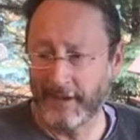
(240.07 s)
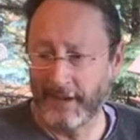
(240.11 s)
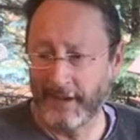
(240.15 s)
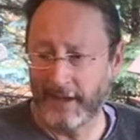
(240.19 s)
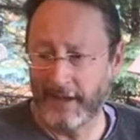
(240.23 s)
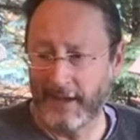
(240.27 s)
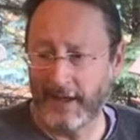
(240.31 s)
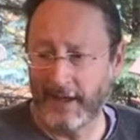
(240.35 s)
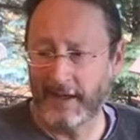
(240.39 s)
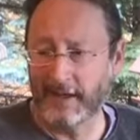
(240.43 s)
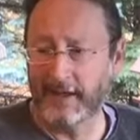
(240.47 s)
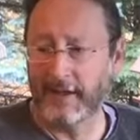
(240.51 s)

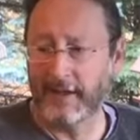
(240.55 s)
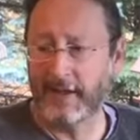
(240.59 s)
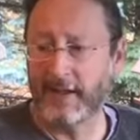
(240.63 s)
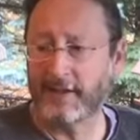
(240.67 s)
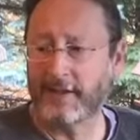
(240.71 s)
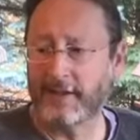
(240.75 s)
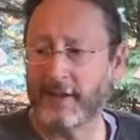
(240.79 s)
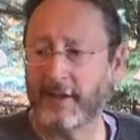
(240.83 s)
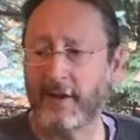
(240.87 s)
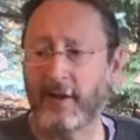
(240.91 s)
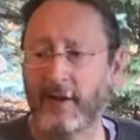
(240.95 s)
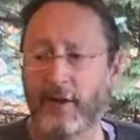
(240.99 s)
and it
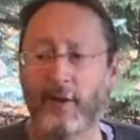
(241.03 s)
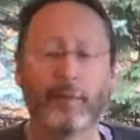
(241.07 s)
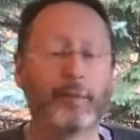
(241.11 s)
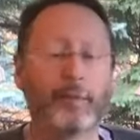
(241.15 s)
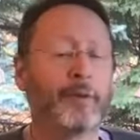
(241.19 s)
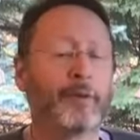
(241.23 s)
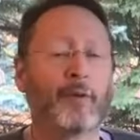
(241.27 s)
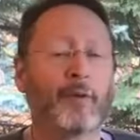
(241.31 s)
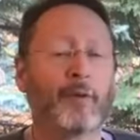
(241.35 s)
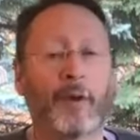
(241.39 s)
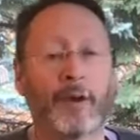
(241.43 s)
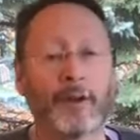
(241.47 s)
is an
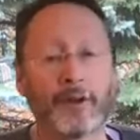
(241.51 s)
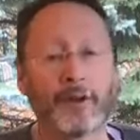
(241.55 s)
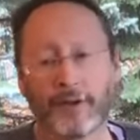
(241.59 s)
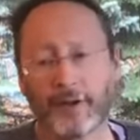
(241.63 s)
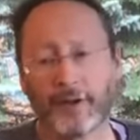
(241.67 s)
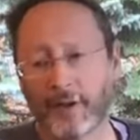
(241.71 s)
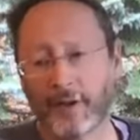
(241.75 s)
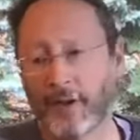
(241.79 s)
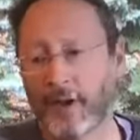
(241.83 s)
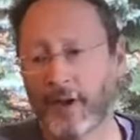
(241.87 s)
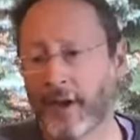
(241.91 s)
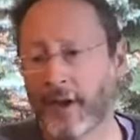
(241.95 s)
open
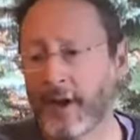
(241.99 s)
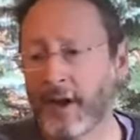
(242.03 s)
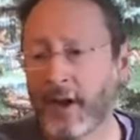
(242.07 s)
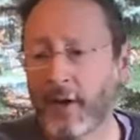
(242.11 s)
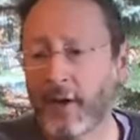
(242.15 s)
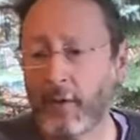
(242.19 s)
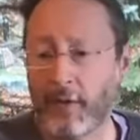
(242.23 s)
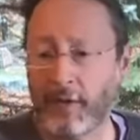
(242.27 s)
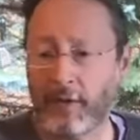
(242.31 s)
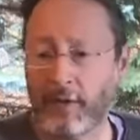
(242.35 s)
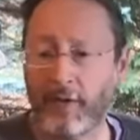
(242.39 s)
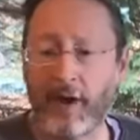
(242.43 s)
question
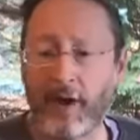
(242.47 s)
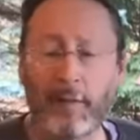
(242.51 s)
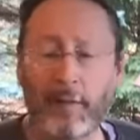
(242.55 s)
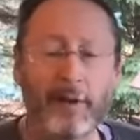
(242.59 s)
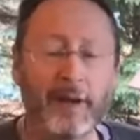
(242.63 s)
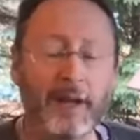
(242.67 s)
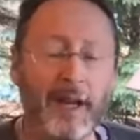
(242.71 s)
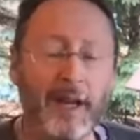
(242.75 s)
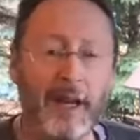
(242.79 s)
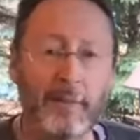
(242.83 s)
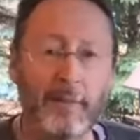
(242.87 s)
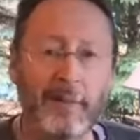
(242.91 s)
whether I
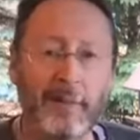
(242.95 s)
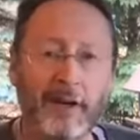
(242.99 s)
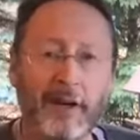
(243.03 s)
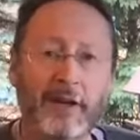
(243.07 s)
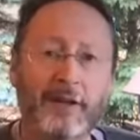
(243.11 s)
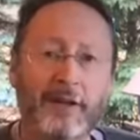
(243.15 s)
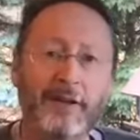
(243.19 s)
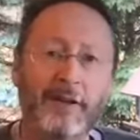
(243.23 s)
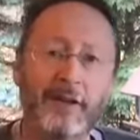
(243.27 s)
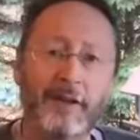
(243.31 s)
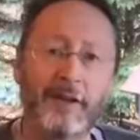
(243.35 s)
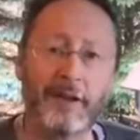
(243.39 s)
became an
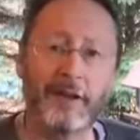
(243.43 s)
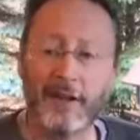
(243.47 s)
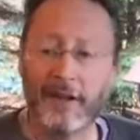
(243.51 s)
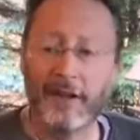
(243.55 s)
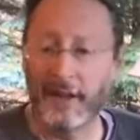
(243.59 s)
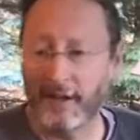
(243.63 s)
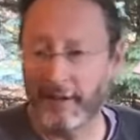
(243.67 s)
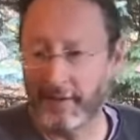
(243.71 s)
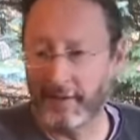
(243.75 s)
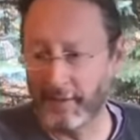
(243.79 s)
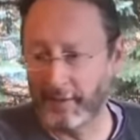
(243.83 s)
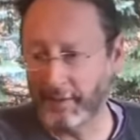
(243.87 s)

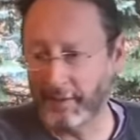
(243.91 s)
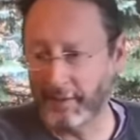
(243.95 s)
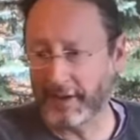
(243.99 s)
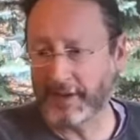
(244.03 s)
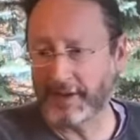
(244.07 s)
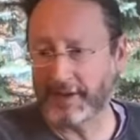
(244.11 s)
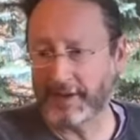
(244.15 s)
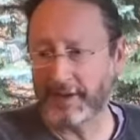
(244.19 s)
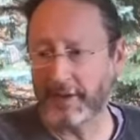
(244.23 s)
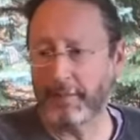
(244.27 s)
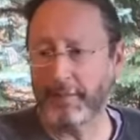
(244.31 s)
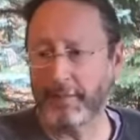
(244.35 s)
attorney
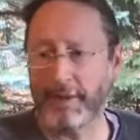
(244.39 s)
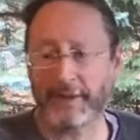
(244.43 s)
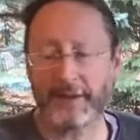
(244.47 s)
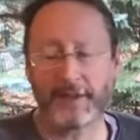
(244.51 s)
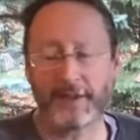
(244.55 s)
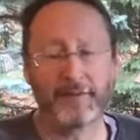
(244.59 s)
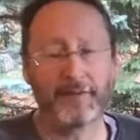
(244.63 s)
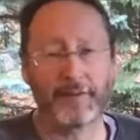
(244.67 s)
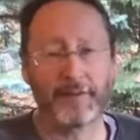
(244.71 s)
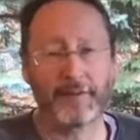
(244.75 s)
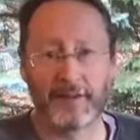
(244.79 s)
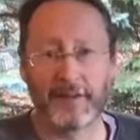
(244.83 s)
because it
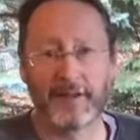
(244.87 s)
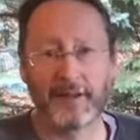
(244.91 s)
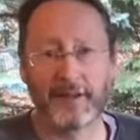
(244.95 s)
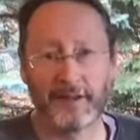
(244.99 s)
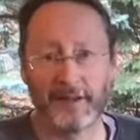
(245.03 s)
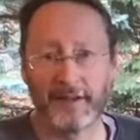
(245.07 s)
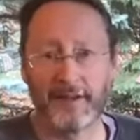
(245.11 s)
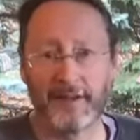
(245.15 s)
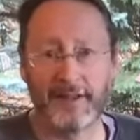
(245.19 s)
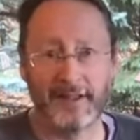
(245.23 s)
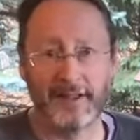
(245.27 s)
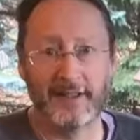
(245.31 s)
best
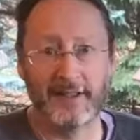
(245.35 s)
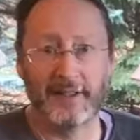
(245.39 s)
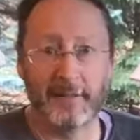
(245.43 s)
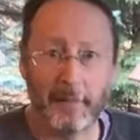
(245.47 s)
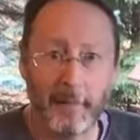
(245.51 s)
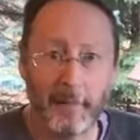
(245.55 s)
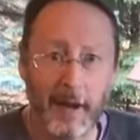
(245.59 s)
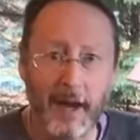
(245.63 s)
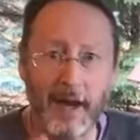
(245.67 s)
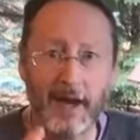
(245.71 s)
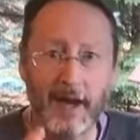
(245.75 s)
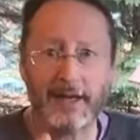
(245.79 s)
facilitated
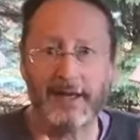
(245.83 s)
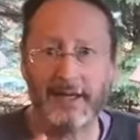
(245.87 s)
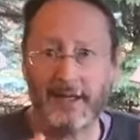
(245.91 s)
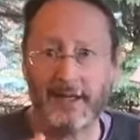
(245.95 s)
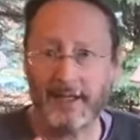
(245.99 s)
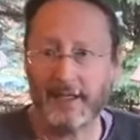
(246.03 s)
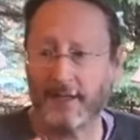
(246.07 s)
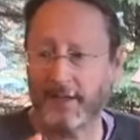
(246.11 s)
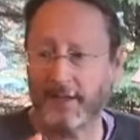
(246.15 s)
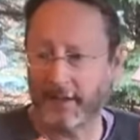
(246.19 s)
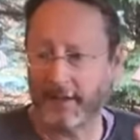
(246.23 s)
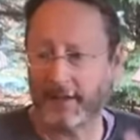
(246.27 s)
my
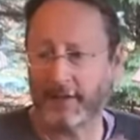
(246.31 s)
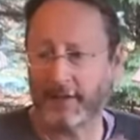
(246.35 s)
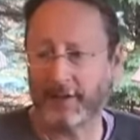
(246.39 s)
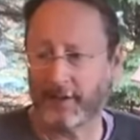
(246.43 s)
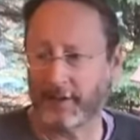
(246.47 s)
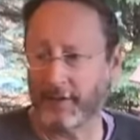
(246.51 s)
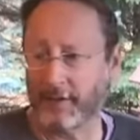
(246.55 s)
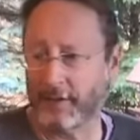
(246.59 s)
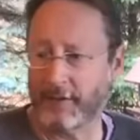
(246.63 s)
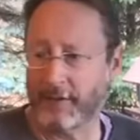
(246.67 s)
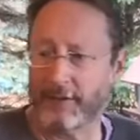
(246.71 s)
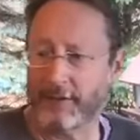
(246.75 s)
need to
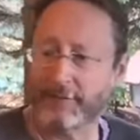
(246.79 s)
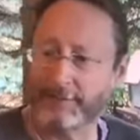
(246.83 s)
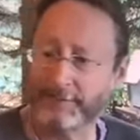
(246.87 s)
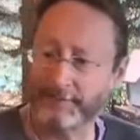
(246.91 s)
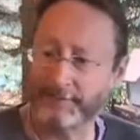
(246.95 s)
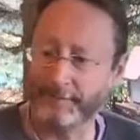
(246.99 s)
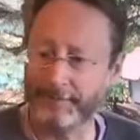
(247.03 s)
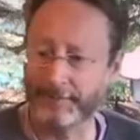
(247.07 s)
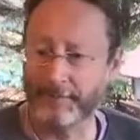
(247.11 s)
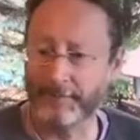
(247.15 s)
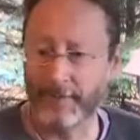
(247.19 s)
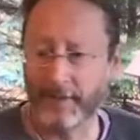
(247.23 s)
control.
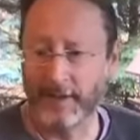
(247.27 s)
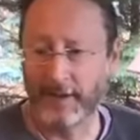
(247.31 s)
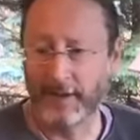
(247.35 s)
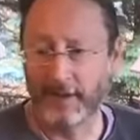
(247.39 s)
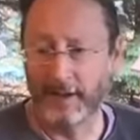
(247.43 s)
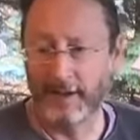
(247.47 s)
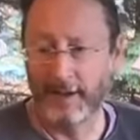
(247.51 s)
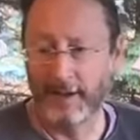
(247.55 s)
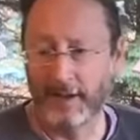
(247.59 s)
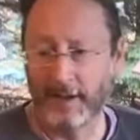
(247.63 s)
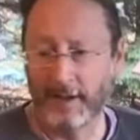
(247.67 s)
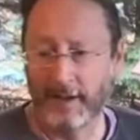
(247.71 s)

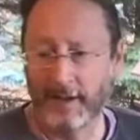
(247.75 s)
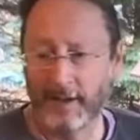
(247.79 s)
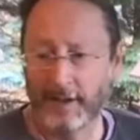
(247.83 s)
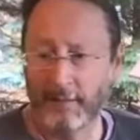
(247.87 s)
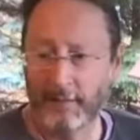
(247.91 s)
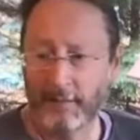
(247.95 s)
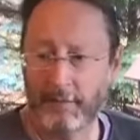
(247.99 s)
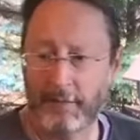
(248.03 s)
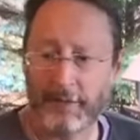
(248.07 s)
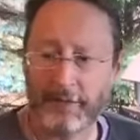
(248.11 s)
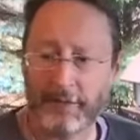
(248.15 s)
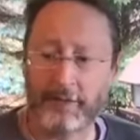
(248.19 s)

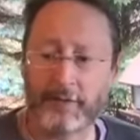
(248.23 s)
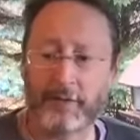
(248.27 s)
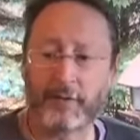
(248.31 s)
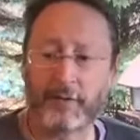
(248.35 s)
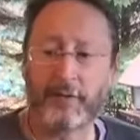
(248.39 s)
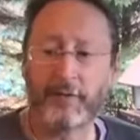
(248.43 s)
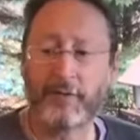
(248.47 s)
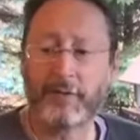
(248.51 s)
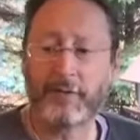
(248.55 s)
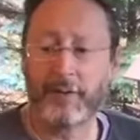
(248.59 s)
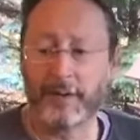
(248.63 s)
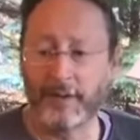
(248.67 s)
But the
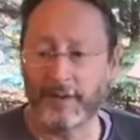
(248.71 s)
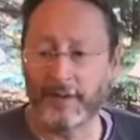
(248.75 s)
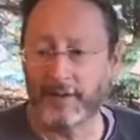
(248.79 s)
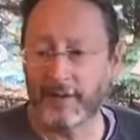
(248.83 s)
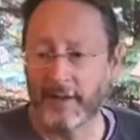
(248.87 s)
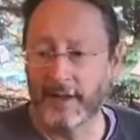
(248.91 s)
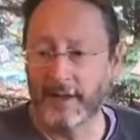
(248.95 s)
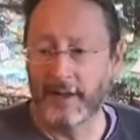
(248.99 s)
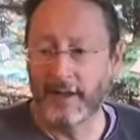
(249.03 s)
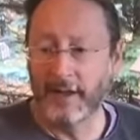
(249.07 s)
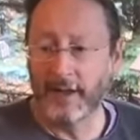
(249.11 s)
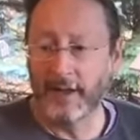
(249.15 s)
truth is,
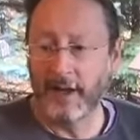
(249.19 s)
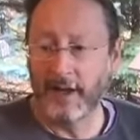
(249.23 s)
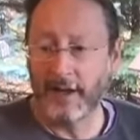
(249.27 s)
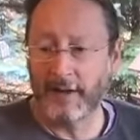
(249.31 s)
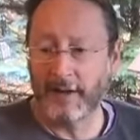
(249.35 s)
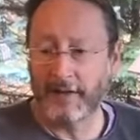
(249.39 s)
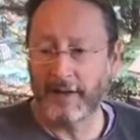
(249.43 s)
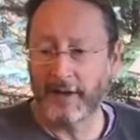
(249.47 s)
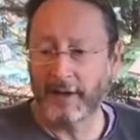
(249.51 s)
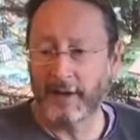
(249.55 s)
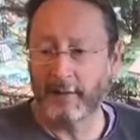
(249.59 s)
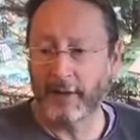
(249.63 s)
I
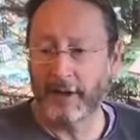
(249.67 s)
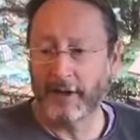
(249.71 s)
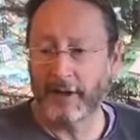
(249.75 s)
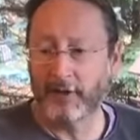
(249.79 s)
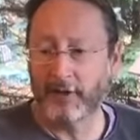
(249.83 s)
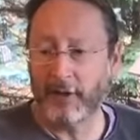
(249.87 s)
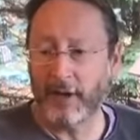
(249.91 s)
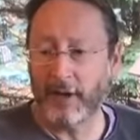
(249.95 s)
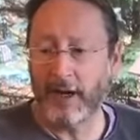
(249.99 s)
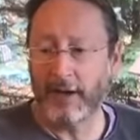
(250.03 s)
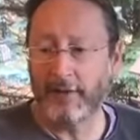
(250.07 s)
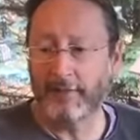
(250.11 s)
think my
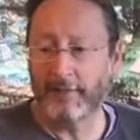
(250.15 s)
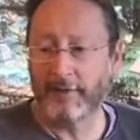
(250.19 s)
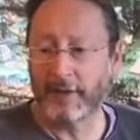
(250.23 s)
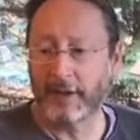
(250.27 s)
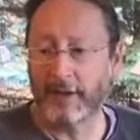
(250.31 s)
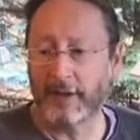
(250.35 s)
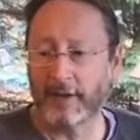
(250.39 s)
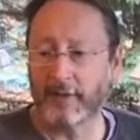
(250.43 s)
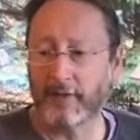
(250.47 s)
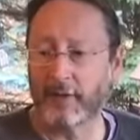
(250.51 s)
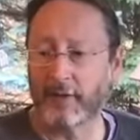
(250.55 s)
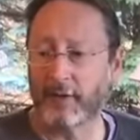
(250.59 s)
drive to
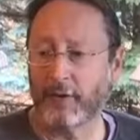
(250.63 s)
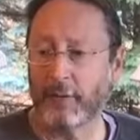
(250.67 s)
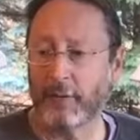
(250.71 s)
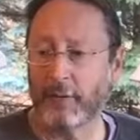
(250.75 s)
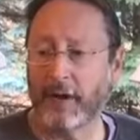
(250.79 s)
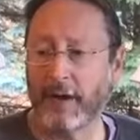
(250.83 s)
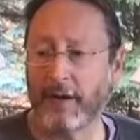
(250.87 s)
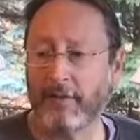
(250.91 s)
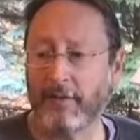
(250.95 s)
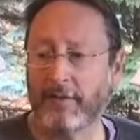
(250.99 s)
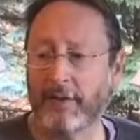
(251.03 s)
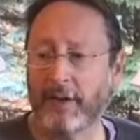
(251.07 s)
control
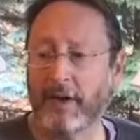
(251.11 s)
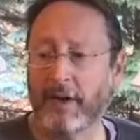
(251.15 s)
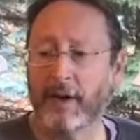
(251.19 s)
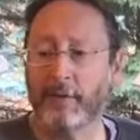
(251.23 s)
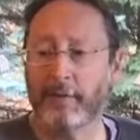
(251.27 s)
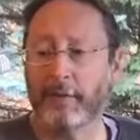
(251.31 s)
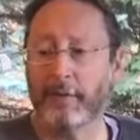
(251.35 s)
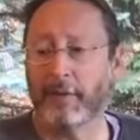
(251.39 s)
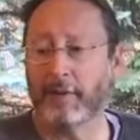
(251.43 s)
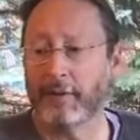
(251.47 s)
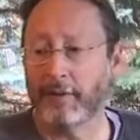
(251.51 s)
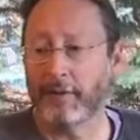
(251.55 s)
my
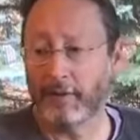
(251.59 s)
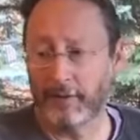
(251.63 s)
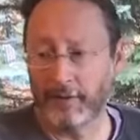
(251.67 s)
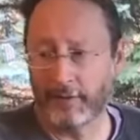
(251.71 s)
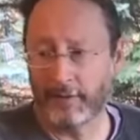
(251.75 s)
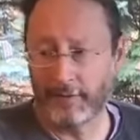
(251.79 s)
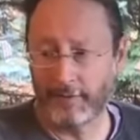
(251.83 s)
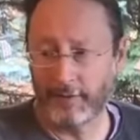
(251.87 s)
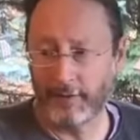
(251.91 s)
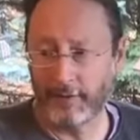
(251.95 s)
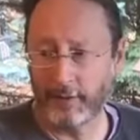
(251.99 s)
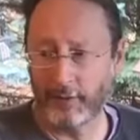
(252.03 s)
environment
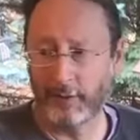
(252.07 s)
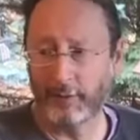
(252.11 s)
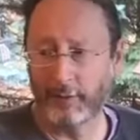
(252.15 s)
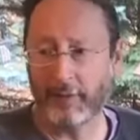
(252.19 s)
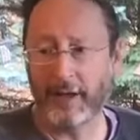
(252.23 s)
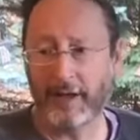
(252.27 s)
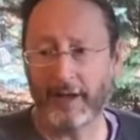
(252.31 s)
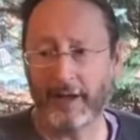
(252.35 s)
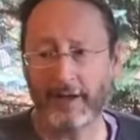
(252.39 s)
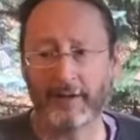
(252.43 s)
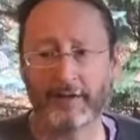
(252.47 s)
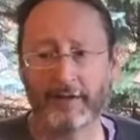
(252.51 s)
fueled
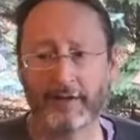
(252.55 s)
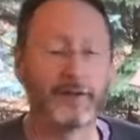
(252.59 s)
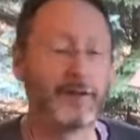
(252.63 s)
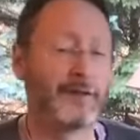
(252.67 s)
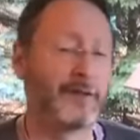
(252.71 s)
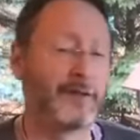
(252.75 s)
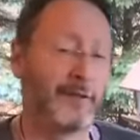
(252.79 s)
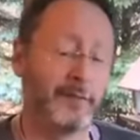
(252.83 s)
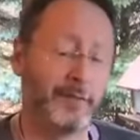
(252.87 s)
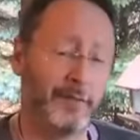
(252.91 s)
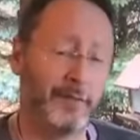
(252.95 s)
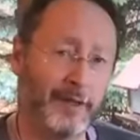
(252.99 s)
my interest
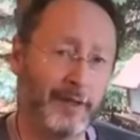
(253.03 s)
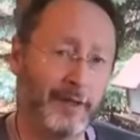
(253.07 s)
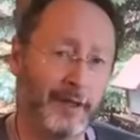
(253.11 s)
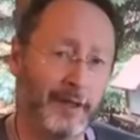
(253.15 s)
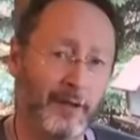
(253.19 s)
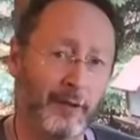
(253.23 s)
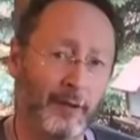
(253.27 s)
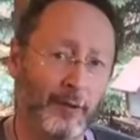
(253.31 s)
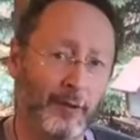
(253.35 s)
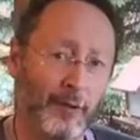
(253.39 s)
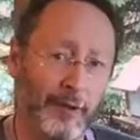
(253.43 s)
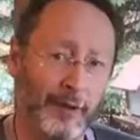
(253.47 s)
in being a
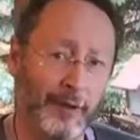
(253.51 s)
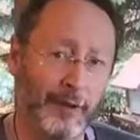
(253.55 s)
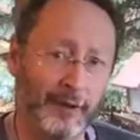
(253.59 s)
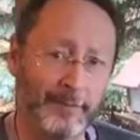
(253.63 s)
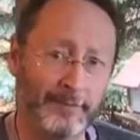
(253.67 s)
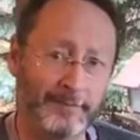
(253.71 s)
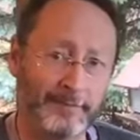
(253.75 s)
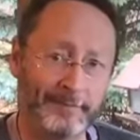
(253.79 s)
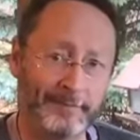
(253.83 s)
lawyer.